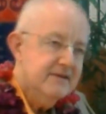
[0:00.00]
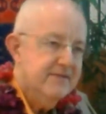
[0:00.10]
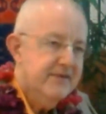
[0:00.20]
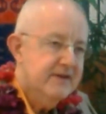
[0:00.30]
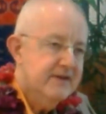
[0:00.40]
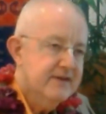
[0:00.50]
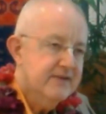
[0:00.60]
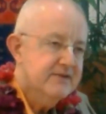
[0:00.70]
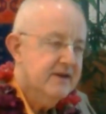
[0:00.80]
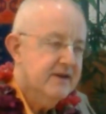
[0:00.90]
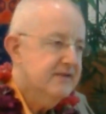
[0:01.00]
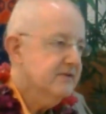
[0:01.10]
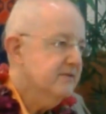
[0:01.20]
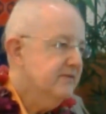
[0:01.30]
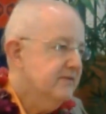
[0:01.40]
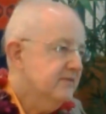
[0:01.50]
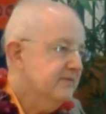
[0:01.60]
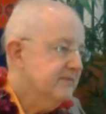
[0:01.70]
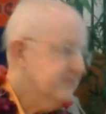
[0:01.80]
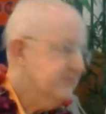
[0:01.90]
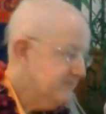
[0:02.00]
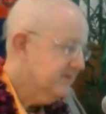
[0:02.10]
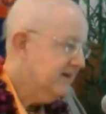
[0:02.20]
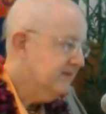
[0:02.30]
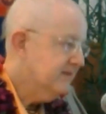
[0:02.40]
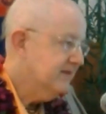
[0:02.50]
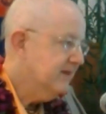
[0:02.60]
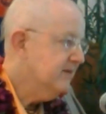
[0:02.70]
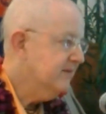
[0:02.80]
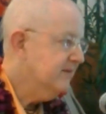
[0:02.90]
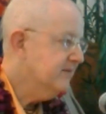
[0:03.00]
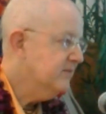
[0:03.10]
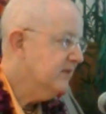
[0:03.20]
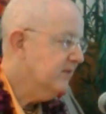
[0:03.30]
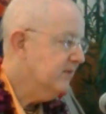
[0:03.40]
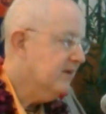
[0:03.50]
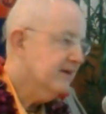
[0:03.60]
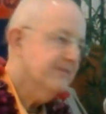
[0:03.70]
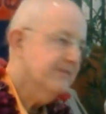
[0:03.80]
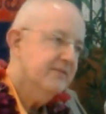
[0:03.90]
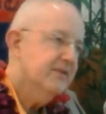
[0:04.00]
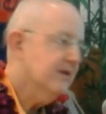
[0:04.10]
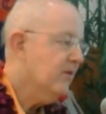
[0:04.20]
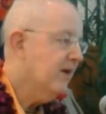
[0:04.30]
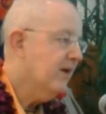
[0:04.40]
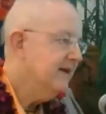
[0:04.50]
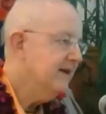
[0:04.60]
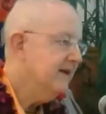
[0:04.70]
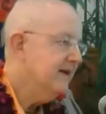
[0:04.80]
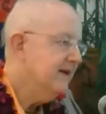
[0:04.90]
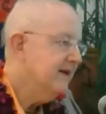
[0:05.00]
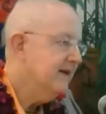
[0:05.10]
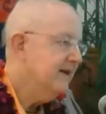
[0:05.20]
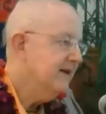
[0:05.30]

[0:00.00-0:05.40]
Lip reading: was nice and fresh outside, so I went for regular things, going for a morning walk. Very quiet,